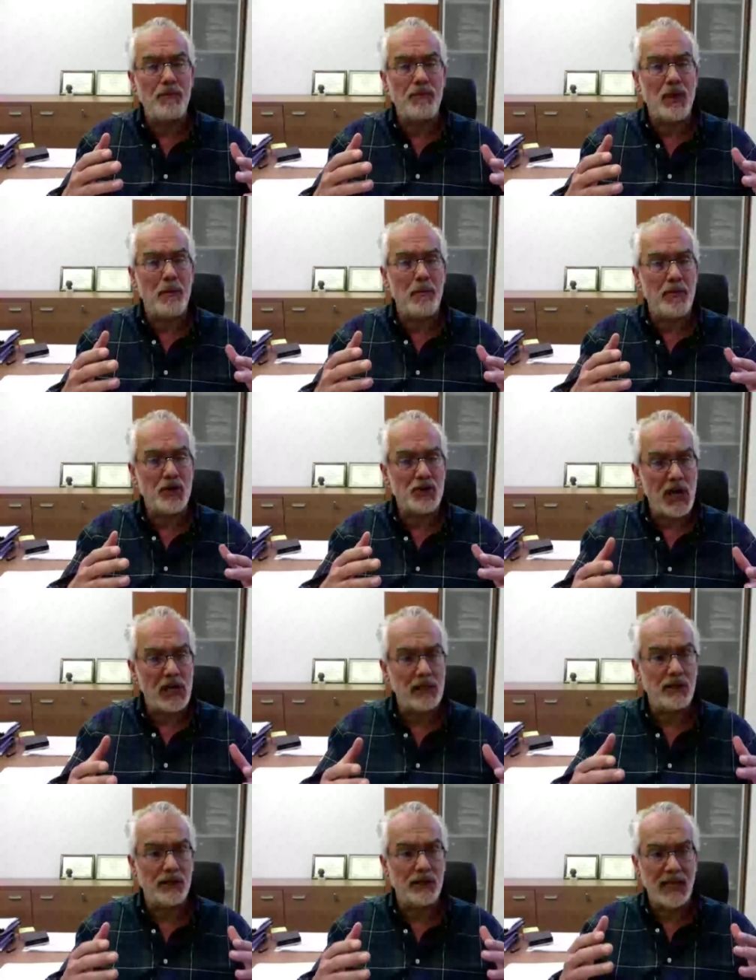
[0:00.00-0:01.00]
them
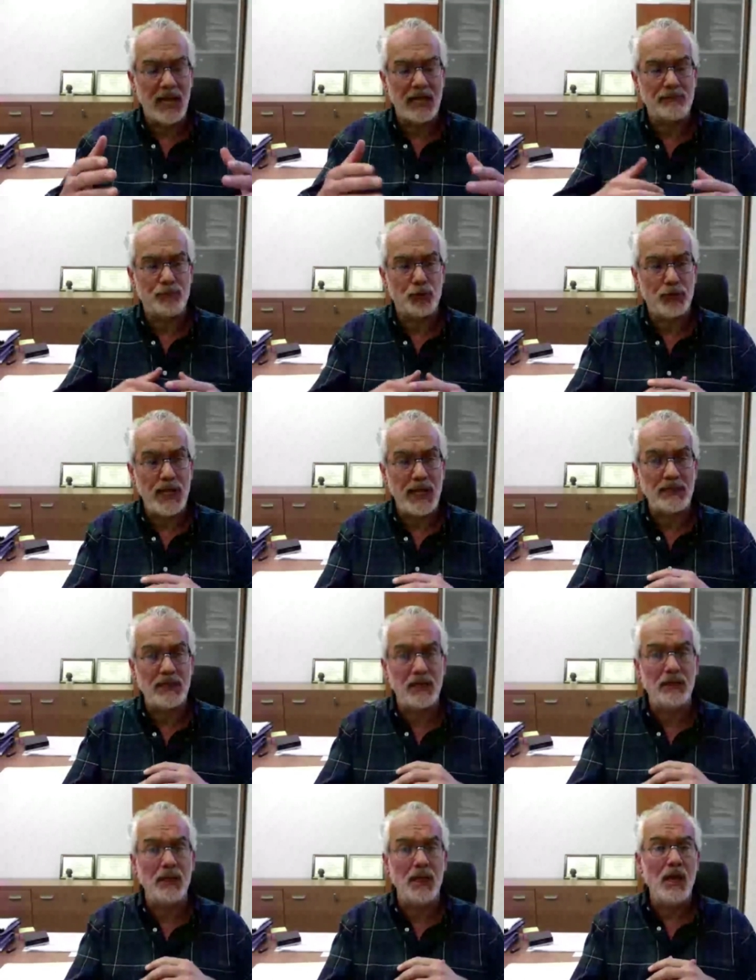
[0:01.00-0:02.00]
sheltered and
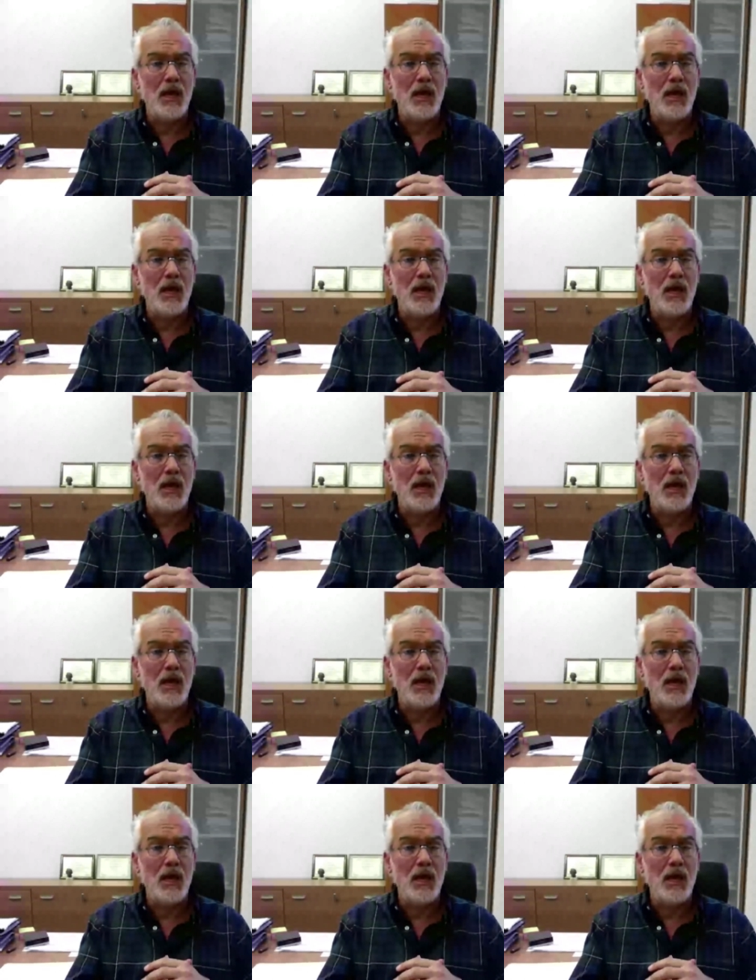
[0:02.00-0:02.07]
protected